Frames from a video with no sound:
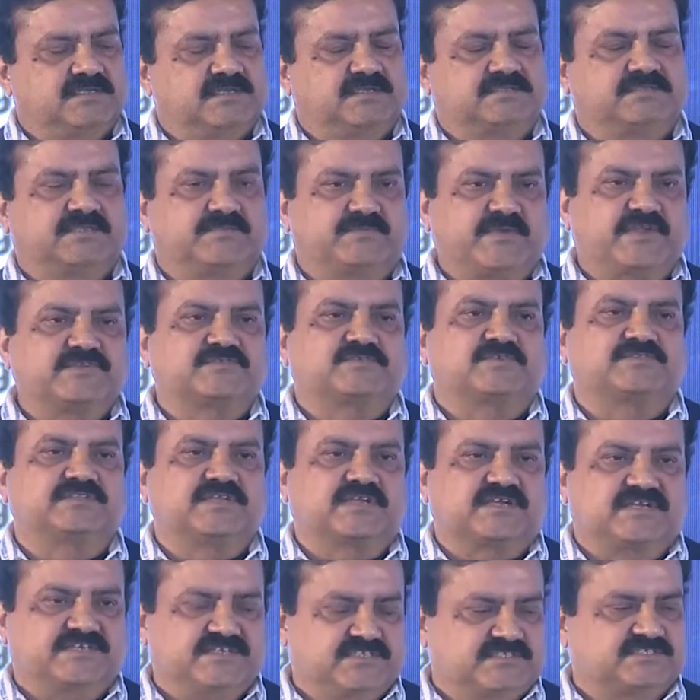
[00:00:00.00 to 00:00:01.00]
depends on the
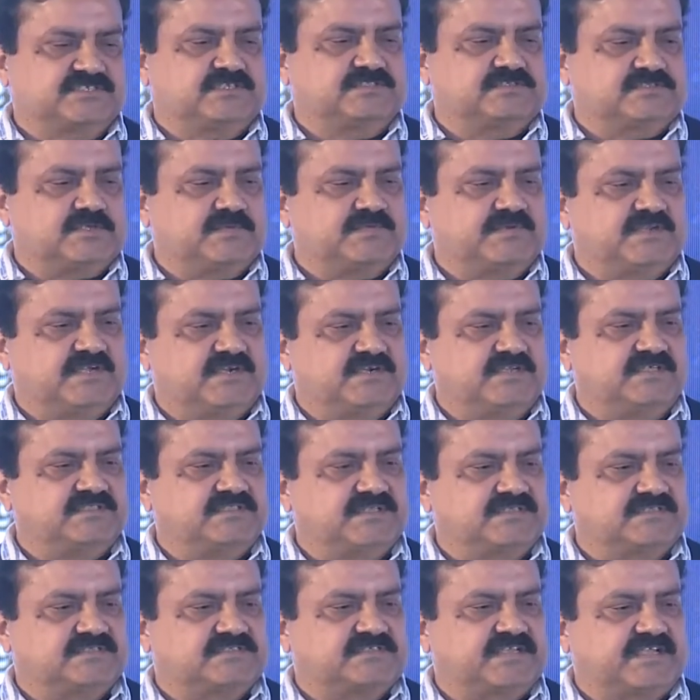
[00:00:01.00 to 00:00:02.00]
conditions of learning.
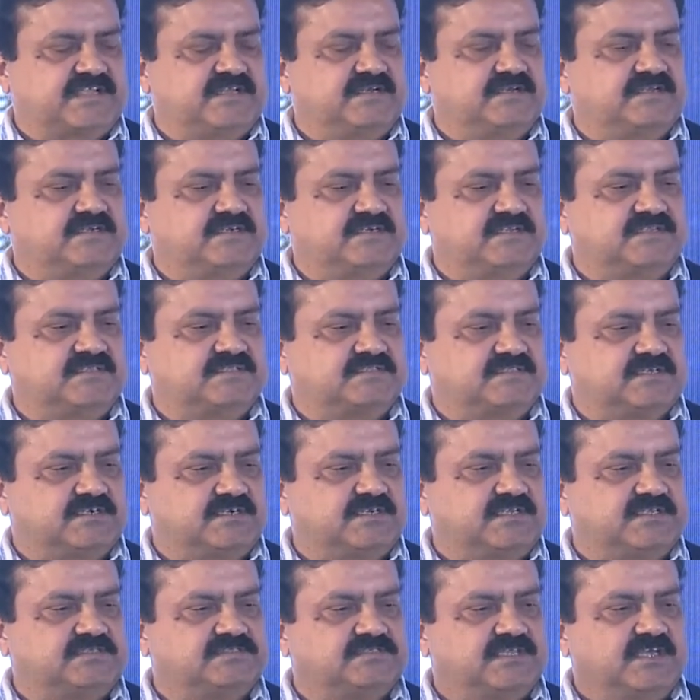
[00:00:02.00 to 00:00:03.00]
That's the second learning.
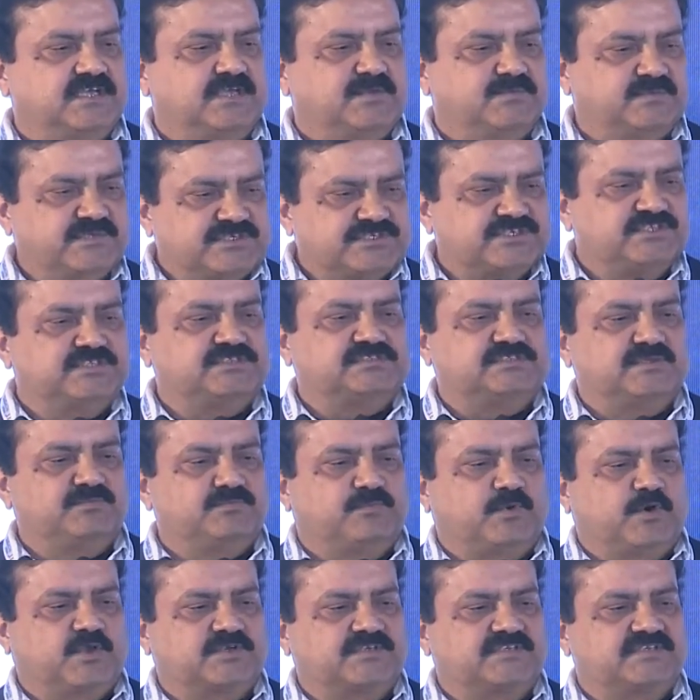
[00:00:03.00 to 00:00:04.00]
Third is mission is
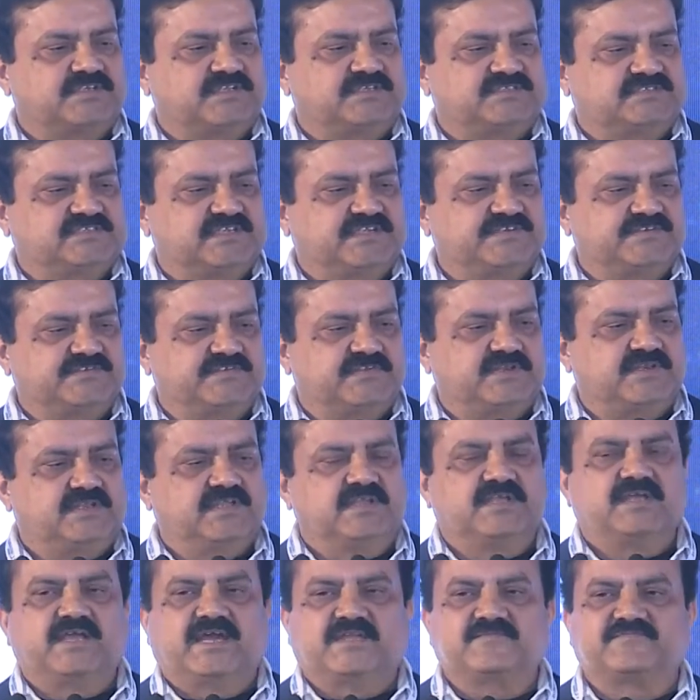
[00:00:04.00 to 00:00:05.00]
important and central,
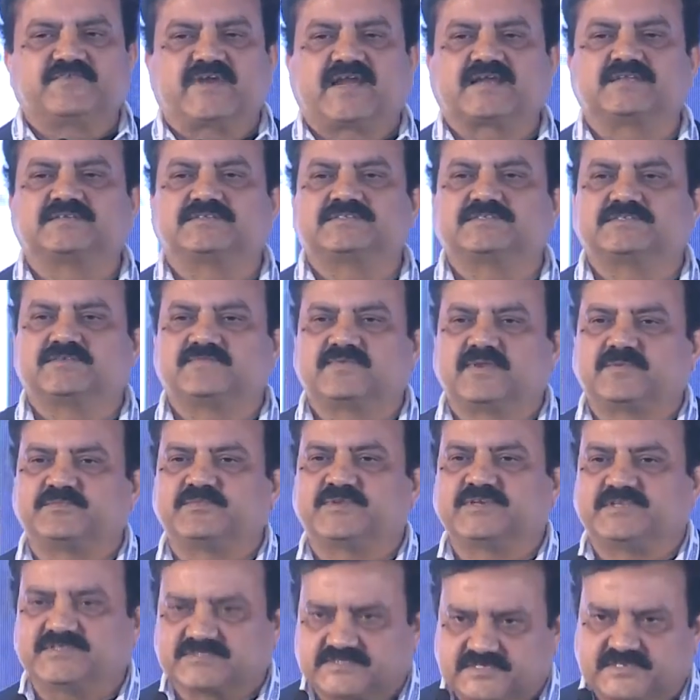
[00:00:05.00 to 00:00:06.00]
and faculty
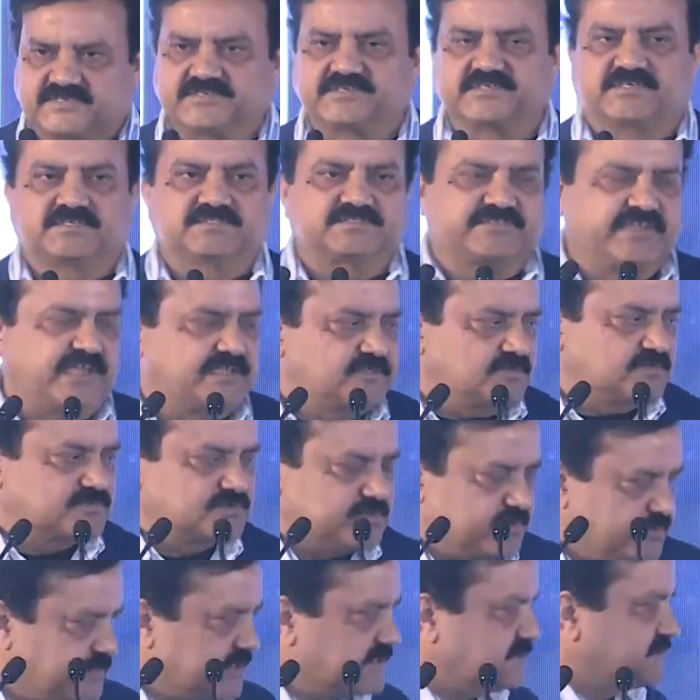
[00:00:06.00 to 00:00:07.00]
development is critical. Thank you
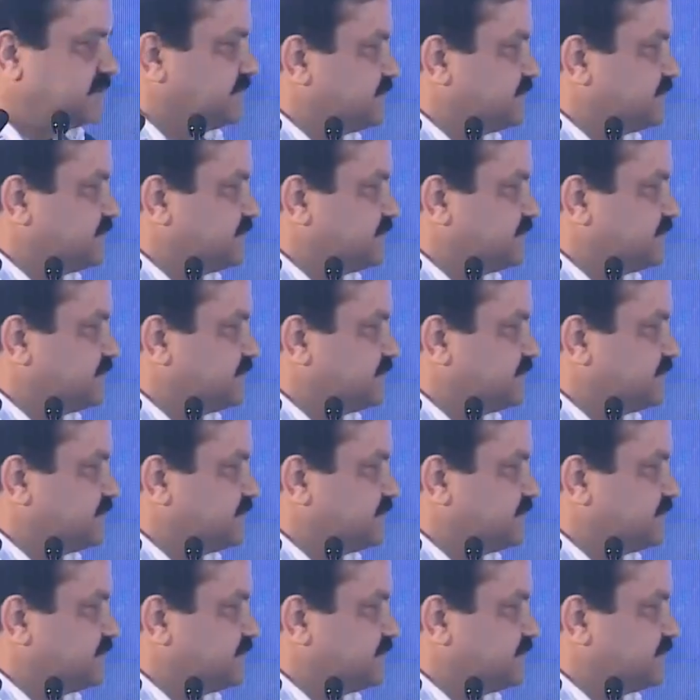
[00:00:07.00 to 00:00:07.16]
so much.